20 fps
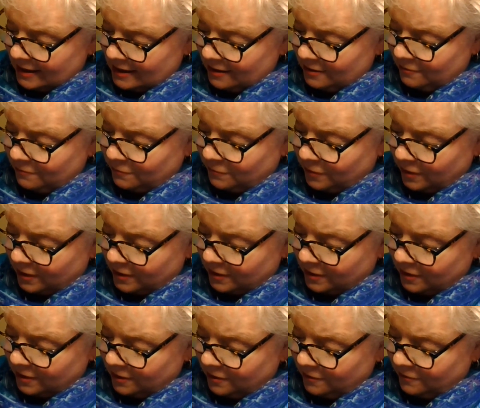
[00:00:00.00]
in
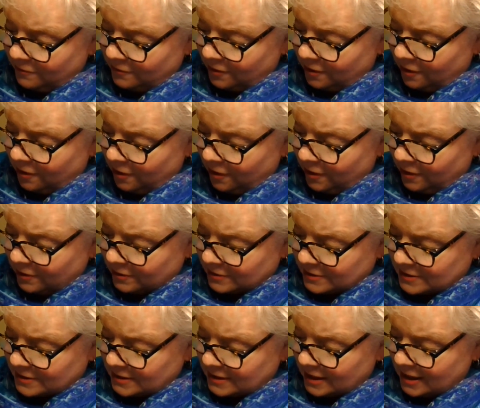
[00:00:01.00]
front of
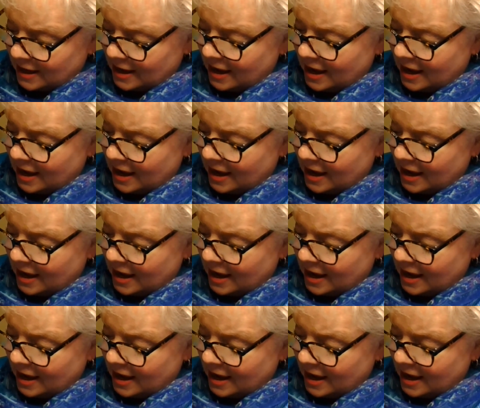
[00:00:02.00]
art.